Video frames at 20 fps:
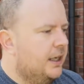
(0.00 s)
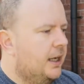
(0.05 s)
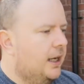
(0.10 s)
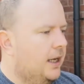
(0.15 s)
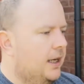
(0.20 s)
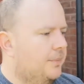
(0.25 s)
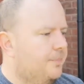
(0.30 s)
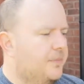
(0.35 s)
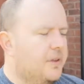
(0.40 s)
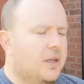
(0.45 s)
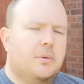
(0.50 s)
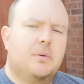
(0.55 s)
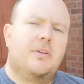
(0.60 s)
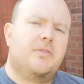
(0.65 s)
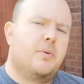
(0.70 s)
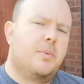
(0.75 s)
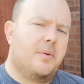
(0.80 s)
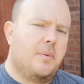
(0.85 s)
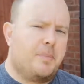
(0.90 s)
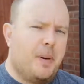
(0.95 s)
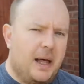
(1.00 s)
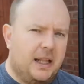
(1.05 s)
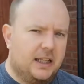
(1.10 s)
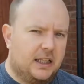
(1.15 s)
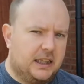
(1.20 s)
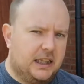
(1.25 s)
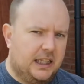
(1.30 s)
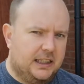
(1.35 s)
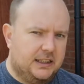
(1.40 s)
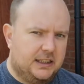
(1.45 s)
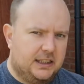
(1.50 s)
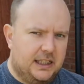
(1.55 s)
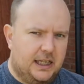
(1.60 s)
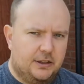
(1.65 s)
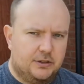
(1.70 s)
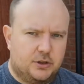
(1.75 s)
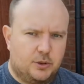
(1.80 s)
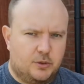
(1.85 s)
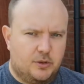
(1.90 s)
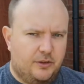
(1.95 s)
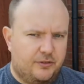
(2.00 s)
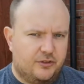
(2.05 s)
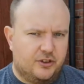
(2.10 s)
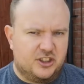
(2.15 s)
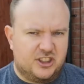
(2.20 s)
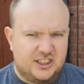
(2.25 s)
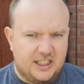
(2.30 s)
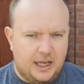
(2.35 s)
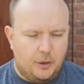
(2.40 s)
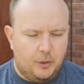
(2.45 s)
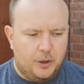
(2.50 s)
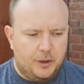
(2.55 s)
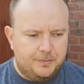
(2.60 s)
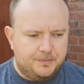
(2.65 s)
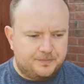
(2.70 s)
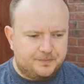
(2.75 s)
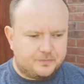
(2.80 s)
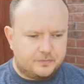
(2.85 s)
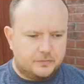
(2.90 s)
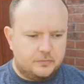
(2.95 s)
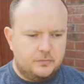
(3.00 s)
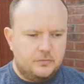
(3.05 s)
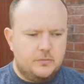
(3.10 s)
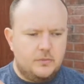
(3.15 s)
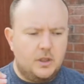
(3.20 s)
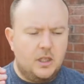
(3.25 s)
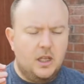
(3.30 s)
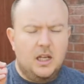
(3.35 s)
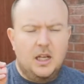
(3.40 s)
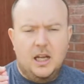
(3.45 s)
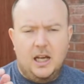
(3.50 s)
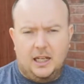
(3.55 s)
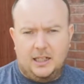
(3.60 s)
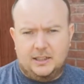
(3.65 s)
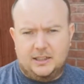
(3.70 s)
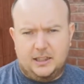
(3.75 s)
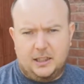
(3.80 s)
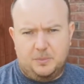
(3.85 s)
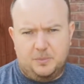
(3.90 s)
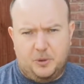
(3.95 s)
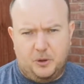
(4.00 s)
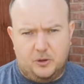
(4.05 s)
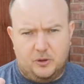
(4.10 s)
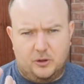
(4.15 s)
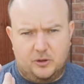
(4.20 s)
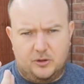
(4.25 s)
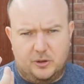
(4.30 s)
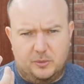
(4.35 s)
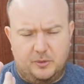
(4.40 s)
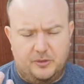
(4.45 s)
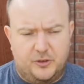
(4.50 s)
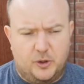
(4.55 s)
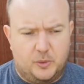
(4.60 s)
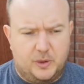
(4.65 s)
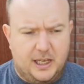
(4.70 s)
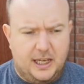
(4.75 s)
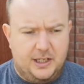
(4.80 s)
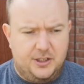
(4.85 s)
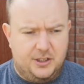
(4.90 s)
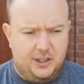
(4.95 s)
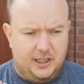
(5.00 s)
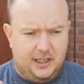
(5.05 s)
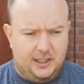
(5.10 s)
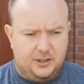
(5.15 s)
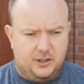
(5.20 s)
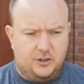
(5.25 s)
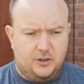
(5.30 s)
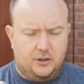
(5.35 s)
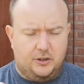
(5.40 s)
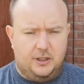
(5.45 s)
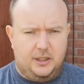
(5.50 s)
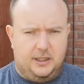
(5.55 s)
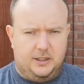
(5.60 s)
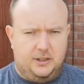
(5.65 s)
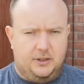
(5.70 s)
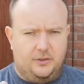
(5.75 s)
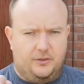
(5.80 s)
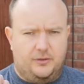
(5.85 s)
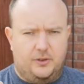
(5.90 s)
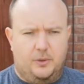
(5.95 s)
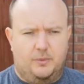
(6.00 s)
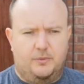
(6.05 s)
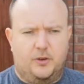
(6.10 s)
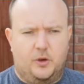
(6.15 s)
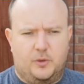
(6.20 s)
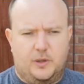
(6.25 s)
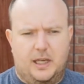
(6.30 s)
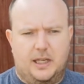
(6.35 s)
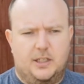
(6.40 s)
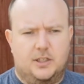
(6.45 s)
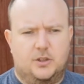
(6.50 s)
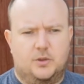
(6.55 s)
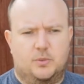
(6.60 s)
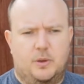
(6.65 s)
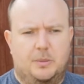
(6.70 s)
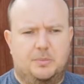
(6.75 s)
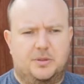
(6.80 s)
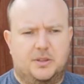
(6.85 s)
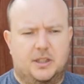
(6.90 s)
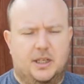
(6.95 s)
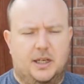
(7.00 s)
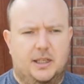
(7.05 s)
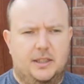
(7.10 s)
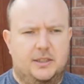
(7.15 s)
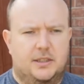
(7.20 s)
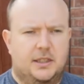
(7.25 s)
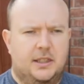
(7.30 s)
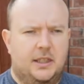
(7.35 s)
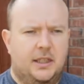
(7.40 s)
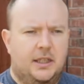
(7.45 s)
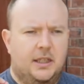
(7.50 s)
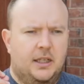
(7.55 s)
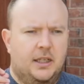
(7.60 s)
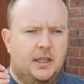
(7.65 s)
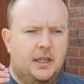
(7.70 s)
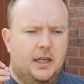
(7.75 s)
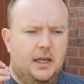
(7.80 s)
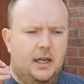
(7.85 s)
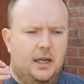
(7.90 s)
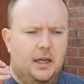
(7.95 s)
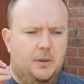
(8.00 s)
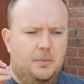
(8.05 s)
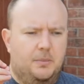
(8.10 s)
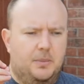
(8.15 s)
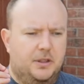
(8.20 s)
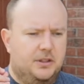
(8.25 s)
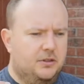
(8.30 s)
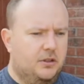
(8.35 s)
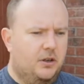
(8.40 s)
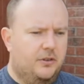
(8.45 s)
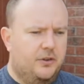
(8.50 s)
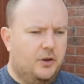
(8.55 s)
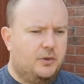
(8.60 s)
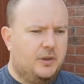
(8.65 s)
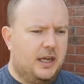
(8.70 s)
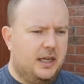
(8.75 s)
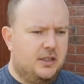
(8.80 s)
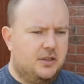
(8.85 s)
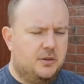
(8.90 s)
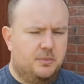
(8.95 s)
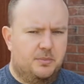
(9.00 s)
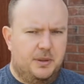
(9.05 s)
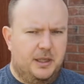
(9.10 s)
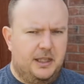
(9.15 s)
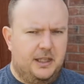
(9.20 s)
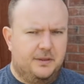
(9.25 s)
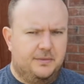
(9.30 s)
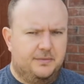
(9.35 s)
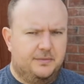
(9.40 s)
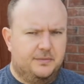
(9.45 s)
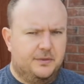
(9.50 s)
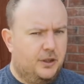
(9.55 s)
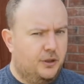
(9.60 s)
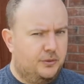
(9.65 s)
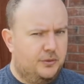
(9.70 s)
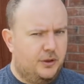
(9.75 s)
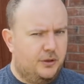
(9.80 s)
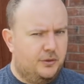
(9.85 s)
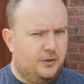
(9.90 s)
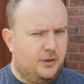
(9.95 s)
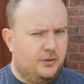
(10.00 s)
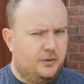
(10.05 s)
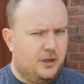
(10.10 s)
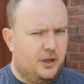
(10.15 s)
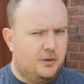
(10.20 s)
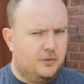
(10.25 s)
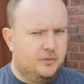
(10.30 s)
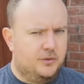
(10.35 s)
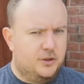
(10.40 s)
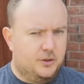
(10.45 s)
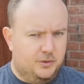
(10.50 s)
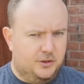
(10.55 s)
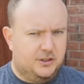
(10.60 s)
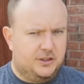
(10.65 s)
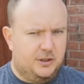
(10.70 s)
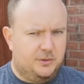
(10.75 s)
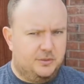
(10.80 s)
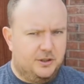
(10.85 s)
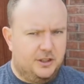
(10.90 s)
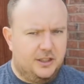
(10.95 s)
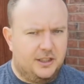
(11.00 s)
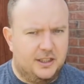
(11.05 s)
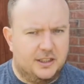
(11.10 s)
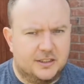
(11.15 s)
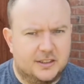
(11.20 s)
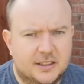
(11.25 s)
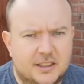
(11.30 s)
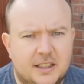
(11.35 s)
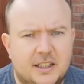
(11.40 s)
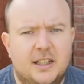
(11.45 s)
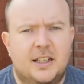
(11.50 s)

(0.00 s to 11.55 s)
I'm going to have a bit of palate cleanser now, so we're going for a sour. And I said I'd put an order in with Vocation. I actually got this from Vocation's website, but it's not a Vocation beer. Oh, no. Do you want to see what it is?